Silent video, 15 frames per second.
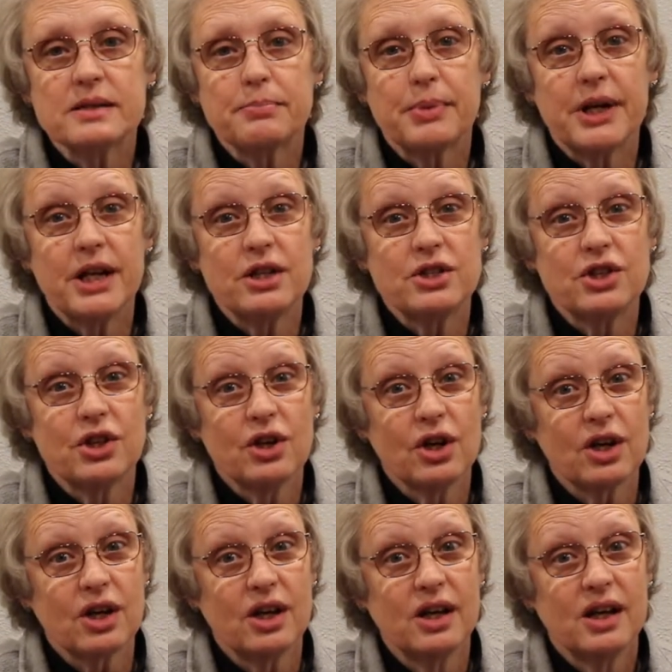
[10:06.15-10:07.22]
But it
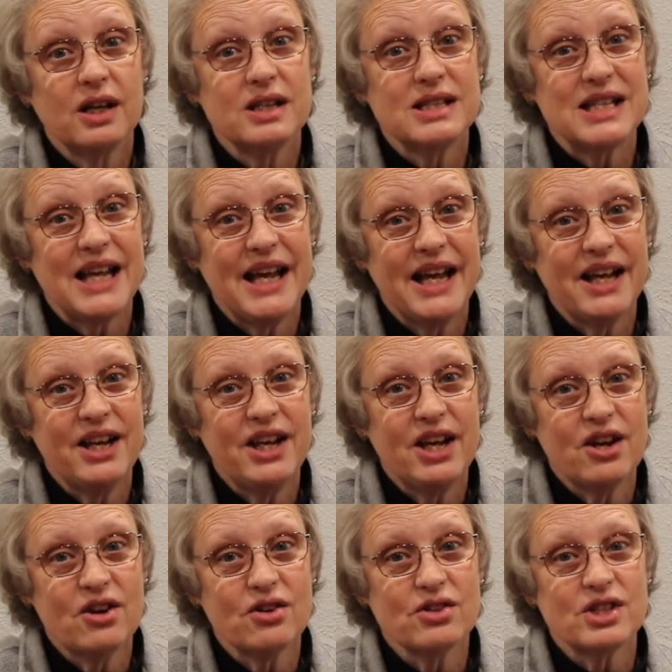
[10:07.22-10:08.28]
took 10
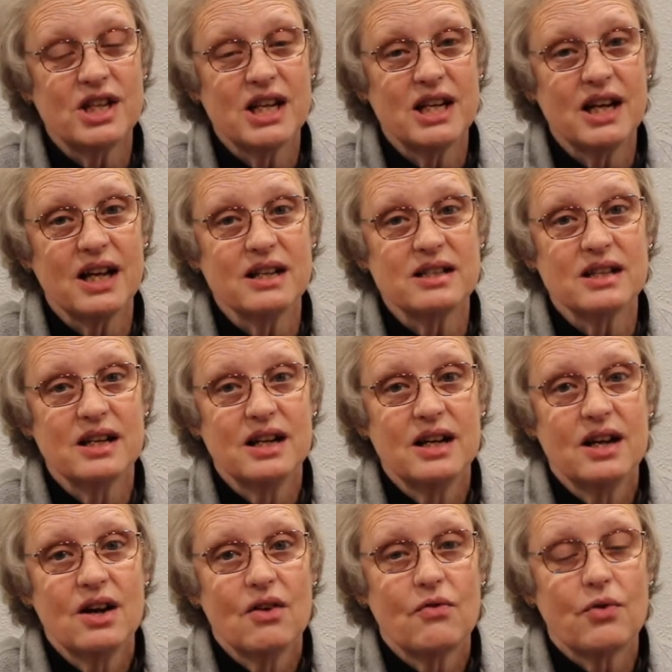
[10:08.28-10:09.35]
years, didn't it,
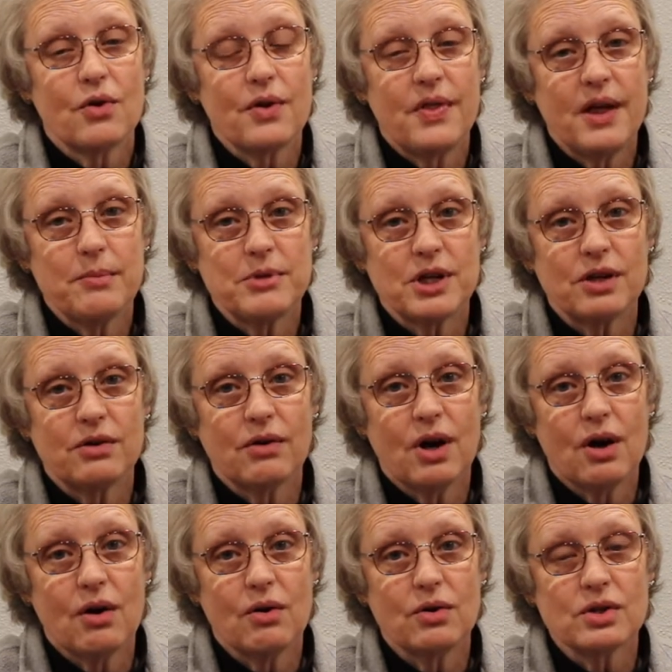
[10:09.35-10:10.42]
for them to
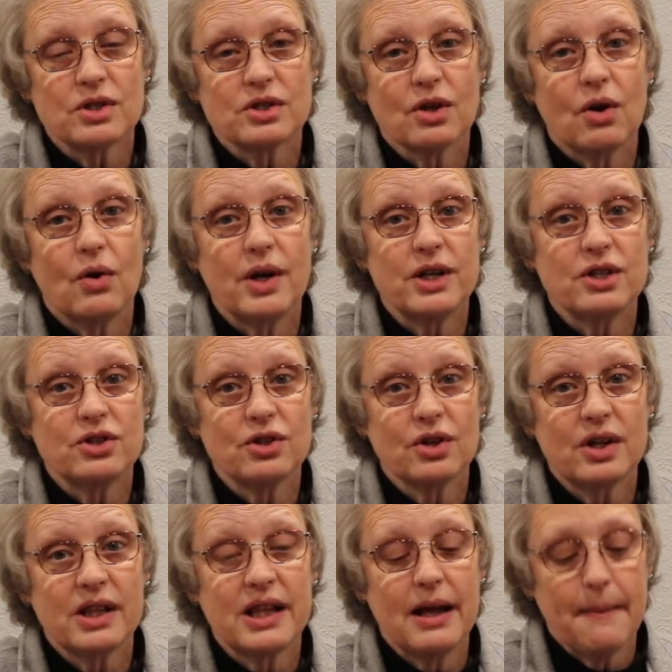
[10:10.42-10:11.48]
grow. So it
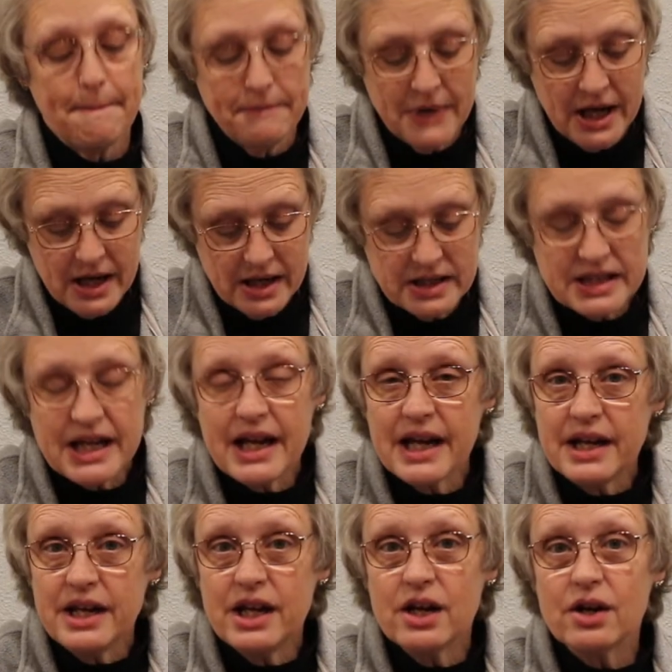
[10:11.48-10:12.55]
took them
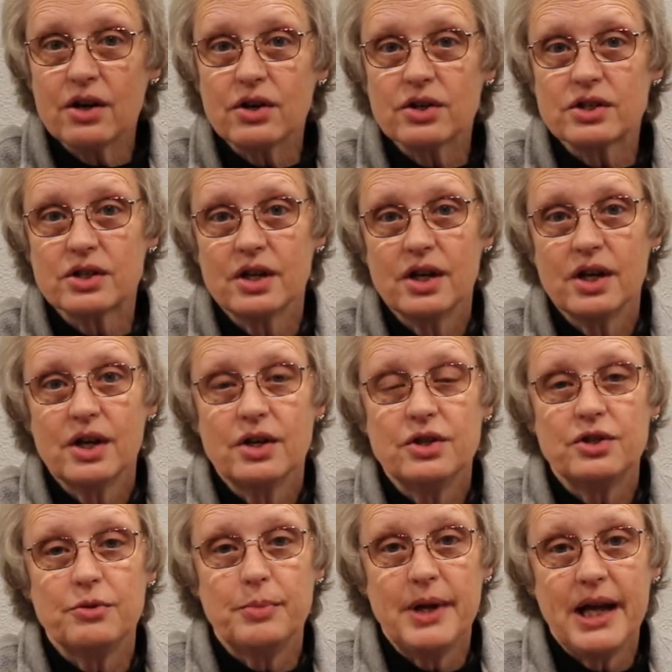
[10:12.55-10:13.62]
10 years
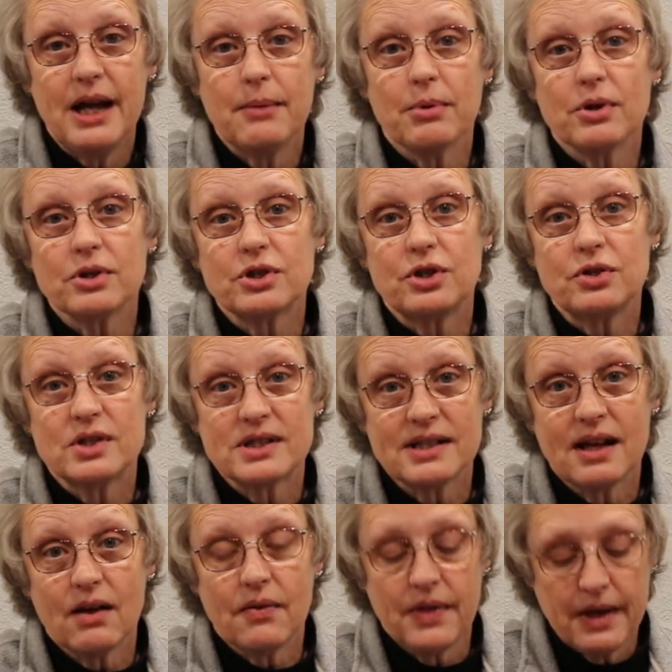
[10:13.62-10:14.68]
to be able to
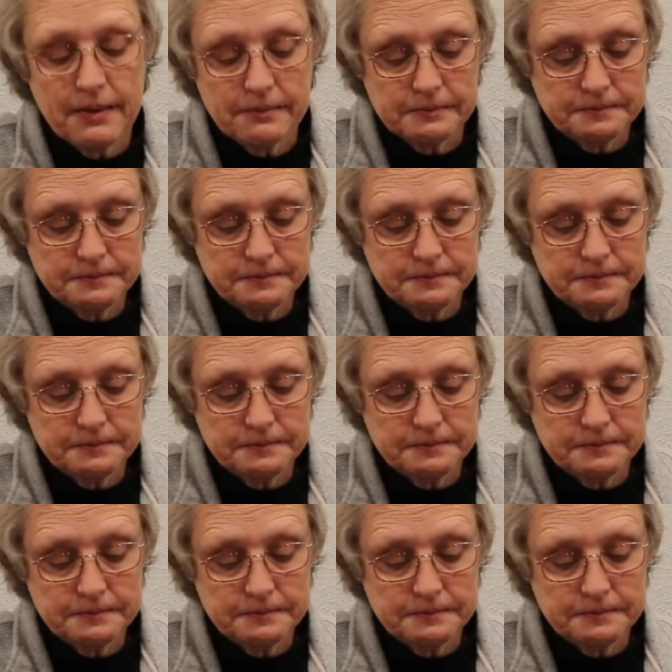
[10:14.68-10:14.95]
sell them.